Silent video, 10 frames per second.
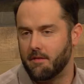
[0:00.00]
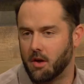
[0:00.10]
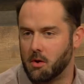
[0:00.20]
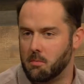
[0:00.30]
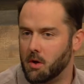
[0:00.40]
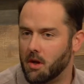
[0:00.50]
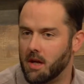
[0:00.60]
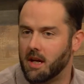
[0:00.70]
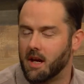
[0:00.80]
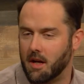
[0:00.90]
a
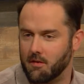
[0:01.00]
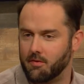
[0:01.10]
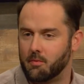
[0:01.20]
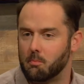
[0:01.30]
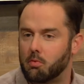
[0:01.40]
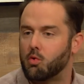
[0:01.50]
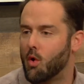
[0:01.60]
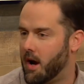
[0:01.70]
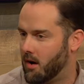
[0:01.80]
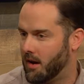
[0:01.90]
community kind of
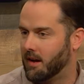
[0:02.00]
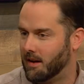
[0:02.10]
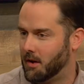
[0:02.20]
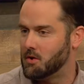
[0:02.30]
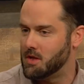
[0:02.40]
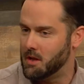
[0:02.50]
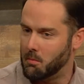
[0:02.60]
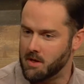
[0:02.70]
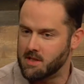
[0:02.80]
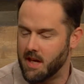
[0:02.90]
prayer, like a liturgy that
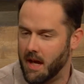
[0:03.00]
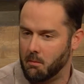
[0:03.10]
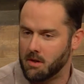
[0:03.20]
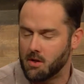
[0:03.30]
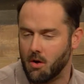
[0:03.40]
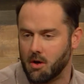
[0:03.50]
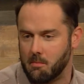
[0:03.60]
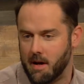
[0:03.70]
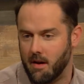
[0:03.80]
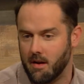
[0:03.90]
we say, and we talk
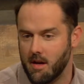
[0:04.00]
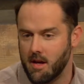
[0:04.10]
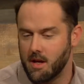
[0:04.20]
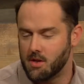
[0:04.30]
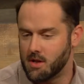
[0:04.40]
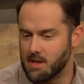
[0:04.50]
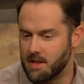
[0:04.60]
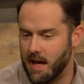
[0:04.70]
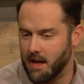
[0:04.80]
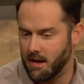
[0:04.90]
about just
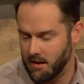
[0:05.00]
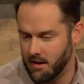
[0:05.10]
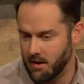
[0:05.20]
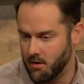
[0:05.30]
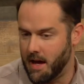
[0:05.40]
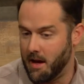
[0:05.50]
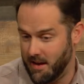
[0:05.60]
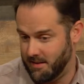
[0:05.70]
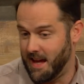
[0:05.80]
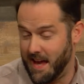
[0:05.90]
that, you know,
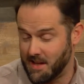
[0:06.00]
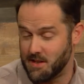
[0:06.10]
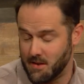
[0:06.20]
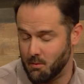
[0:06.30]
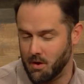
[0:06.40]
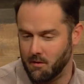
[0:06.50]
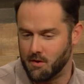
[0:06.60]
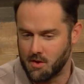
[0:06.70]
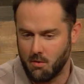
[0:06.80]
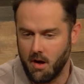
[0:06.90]
that essence of what you've
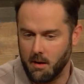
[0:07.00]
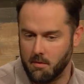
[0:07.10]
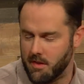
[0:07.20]
described.